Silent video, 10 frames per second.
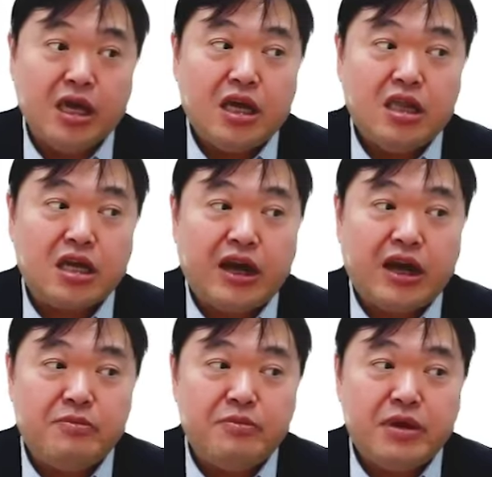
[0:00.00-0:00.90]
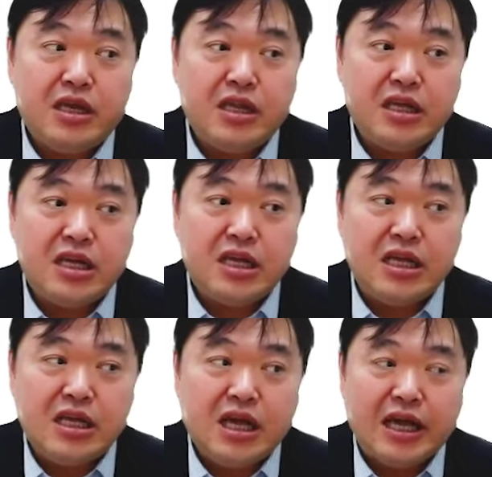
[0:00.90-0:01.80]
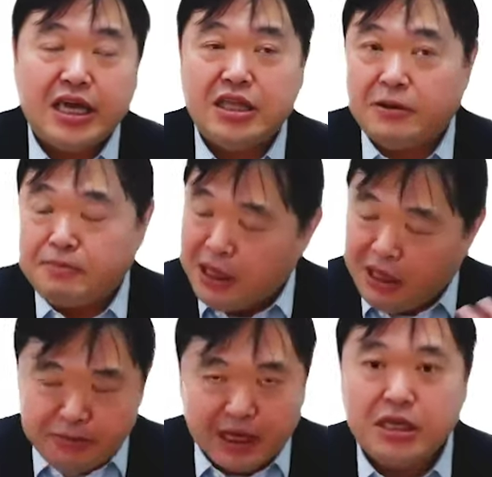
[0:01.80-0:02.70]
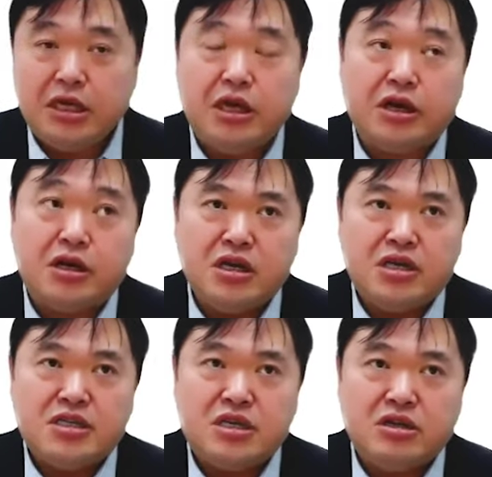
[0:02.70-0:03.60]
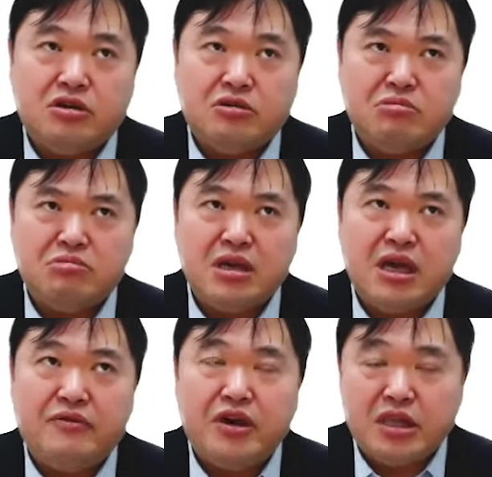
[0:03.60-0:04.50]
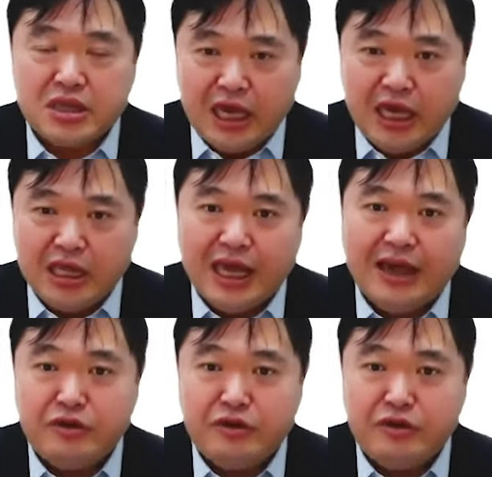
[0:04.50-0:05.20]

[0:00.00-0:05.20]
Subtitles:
The government, again, they're playing by the ear. So every day they have